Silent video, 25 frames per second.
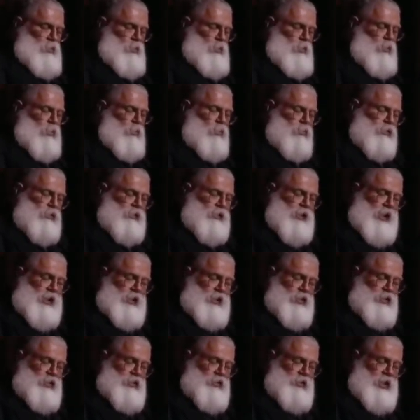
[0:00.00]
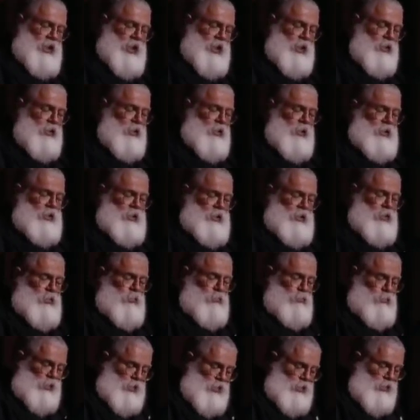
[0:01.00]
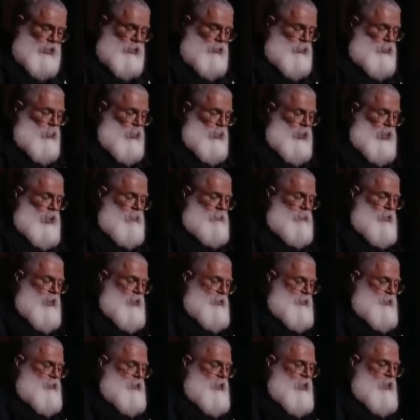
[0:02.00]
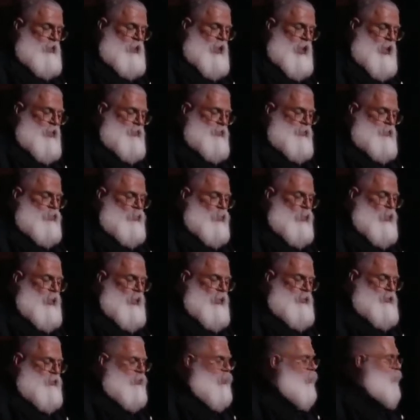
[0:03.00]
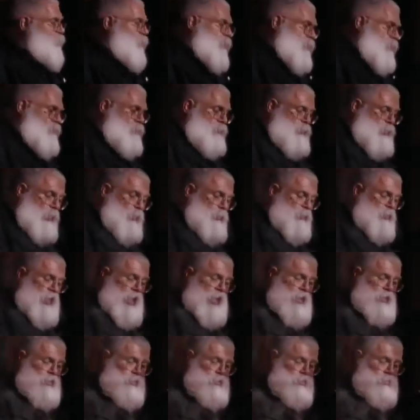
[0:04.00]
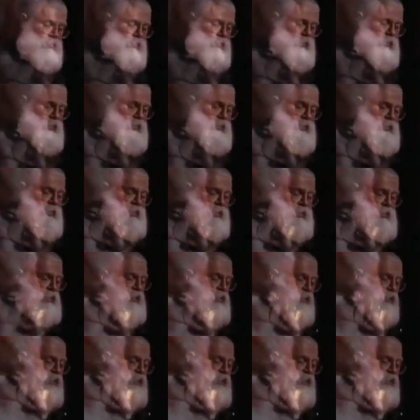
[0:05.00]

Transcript: Only I could tell he really thought I might say yes, and when I said, uh, No, thank you, he